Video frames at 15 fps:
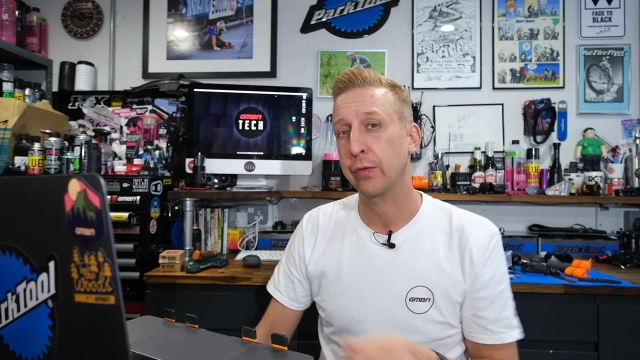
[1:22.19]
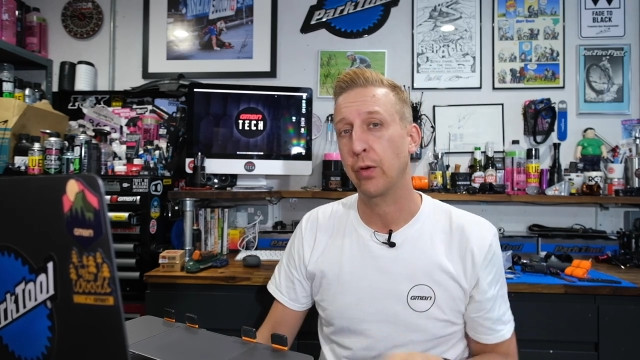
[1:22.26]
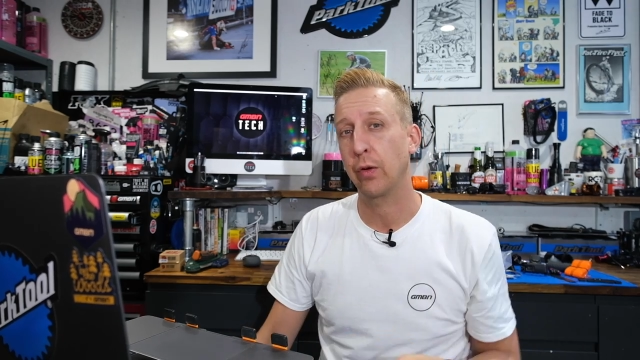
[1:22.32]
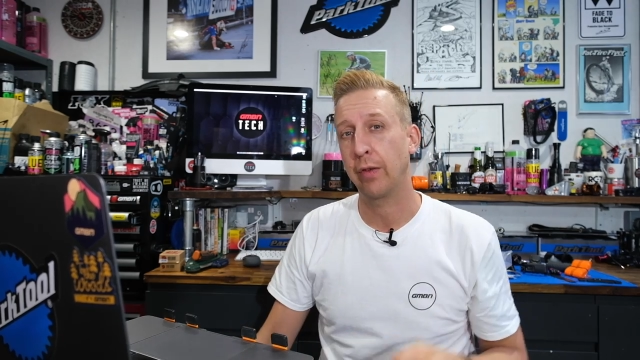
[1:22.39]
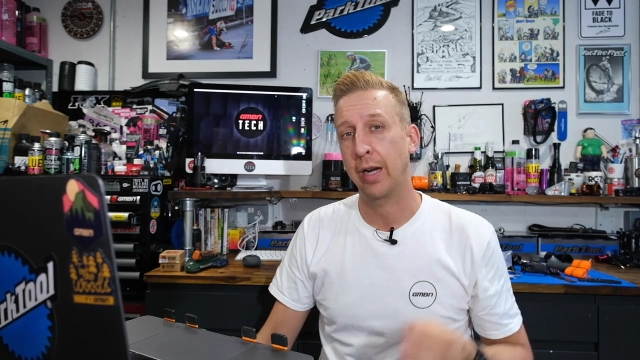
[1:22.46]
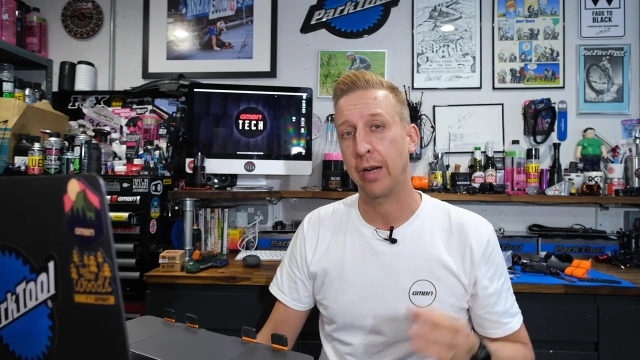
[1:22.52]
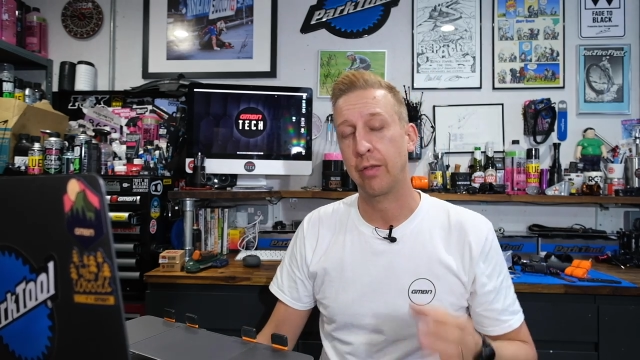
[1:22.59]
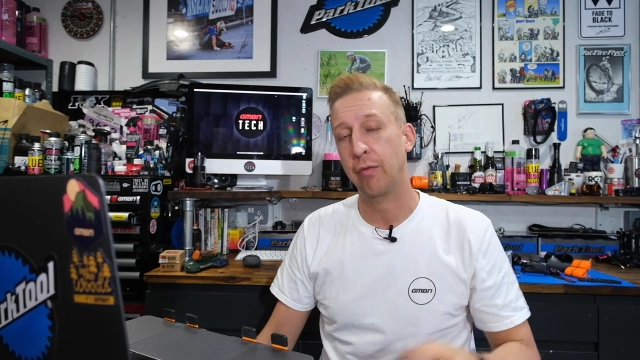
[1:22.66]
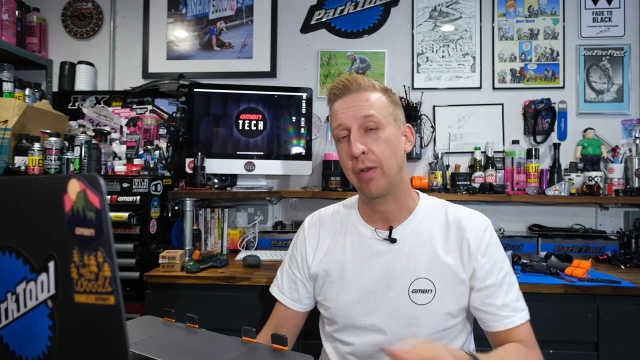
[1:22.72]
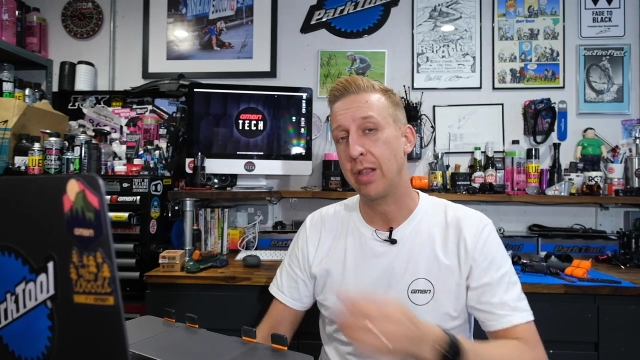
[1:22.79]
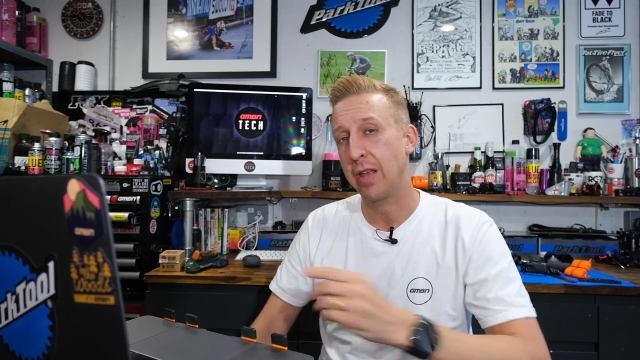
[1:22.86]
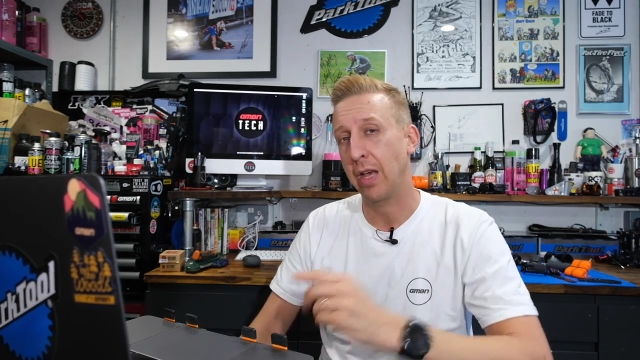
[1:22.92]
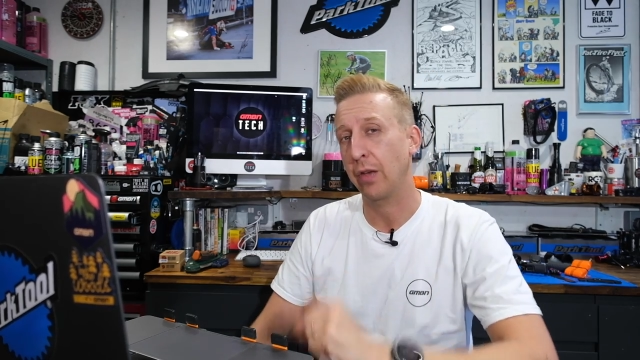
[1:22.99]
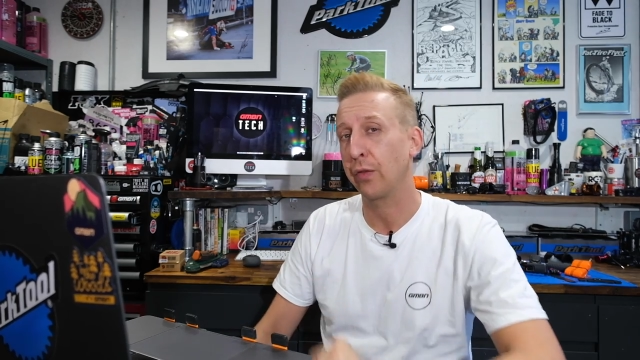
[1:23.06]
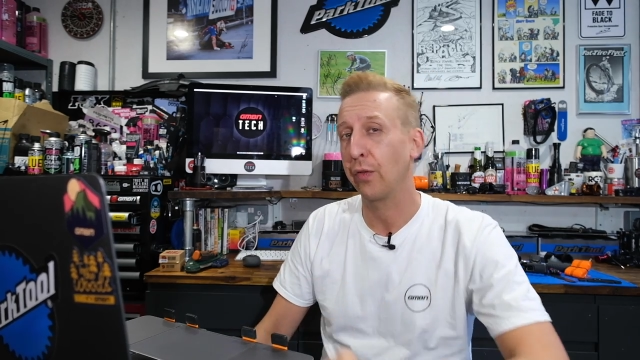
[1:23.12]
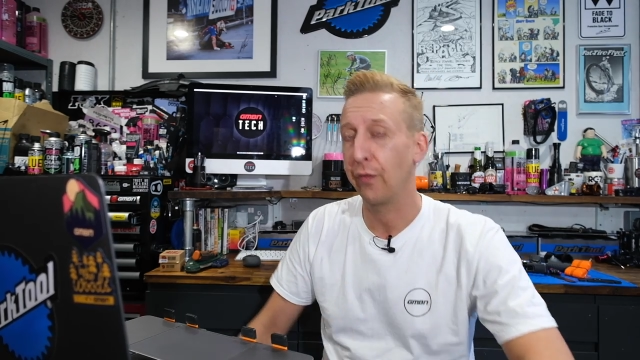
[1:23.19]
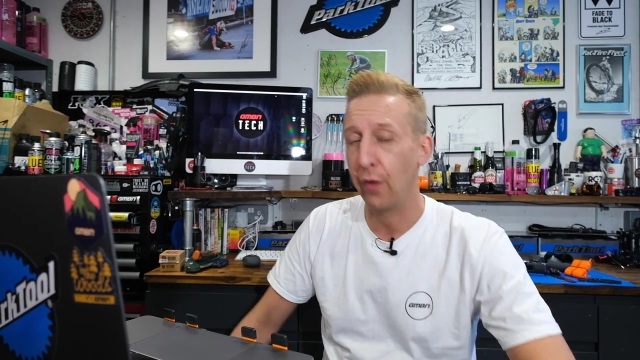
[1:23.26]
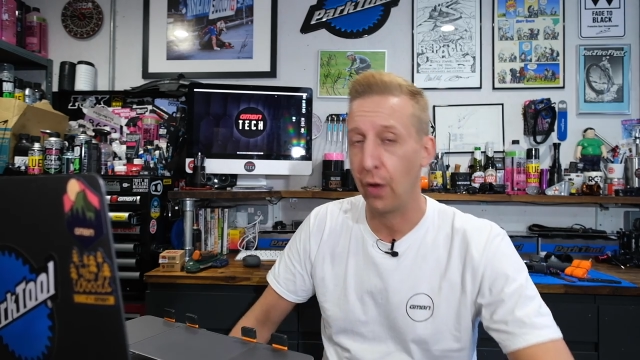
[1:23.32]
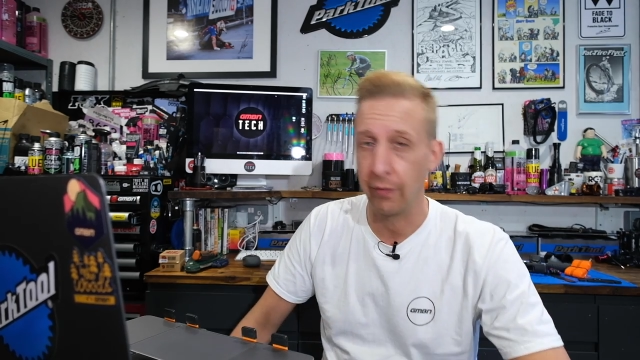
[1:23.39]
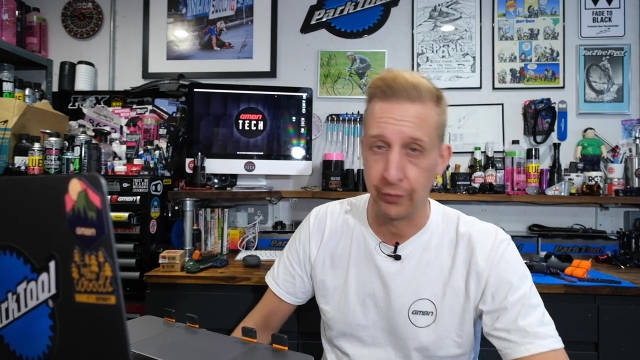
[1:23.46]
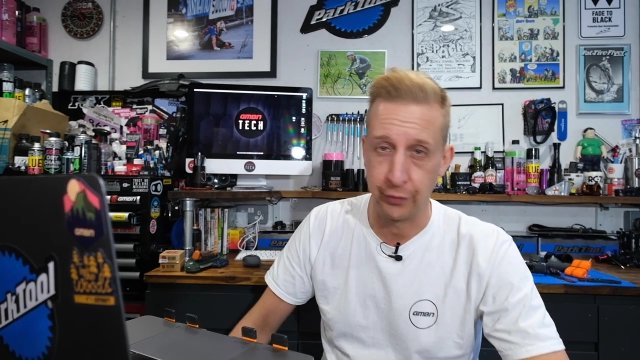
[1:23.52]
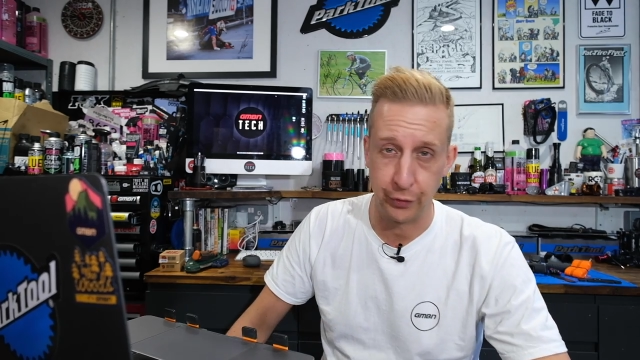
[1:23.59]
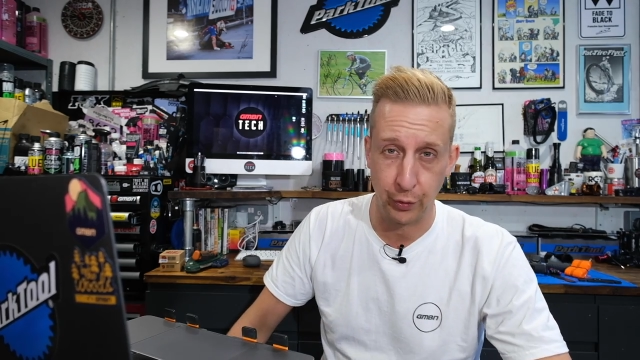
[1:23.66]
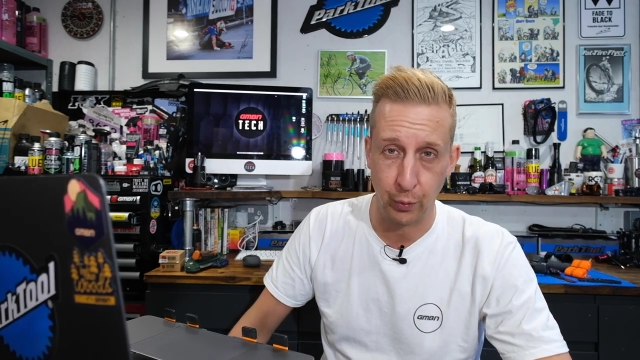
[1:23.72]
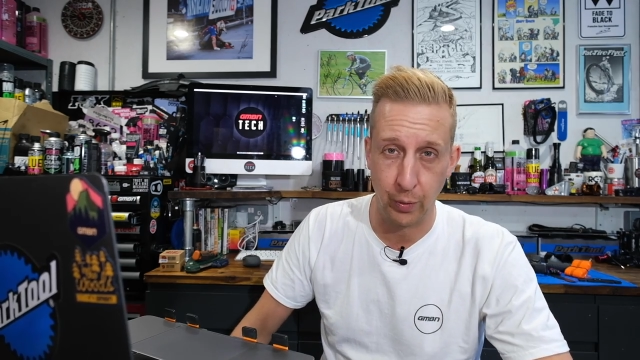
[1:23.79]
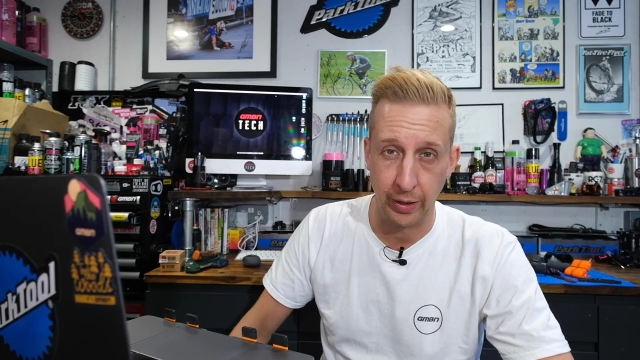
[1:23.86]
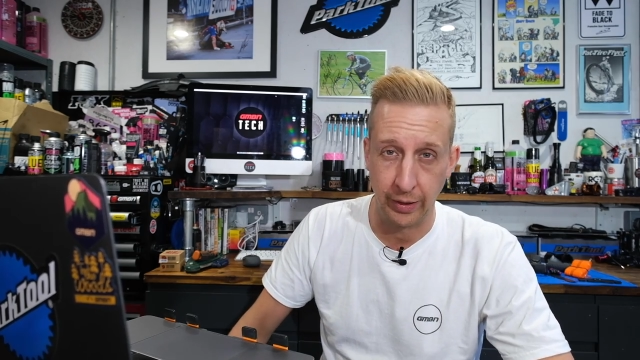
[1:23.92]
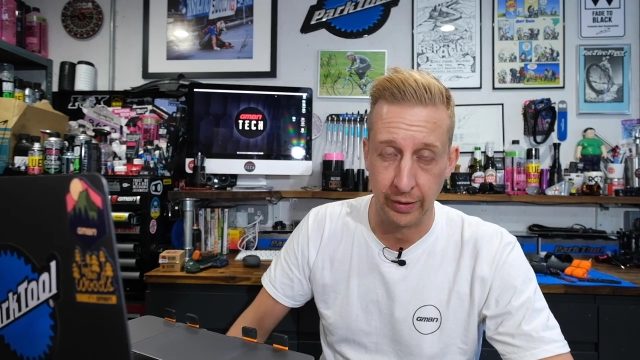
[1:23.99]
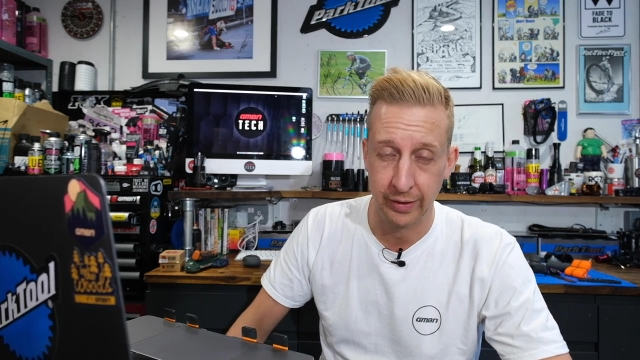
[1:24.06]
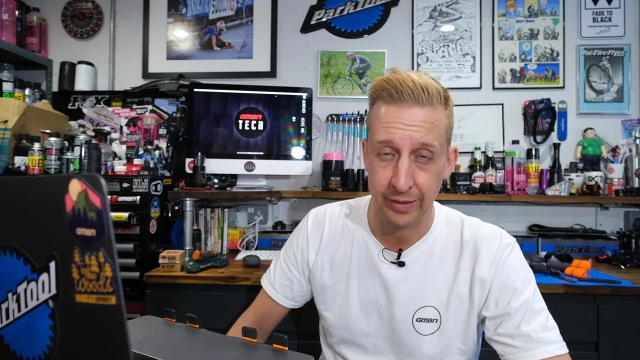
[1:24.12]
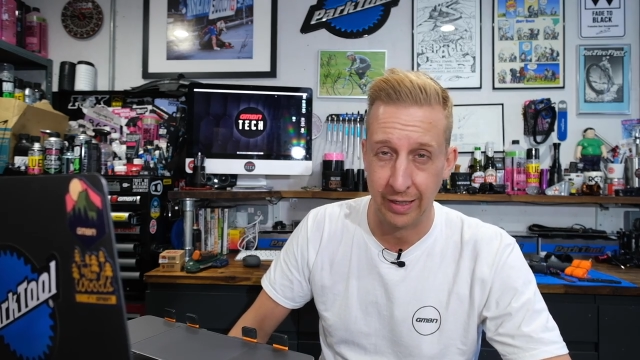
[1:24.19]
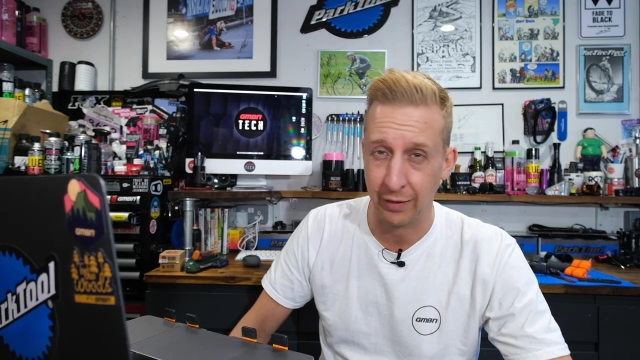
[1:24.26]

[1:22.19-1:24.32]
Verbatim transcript: for around 3,500 quid.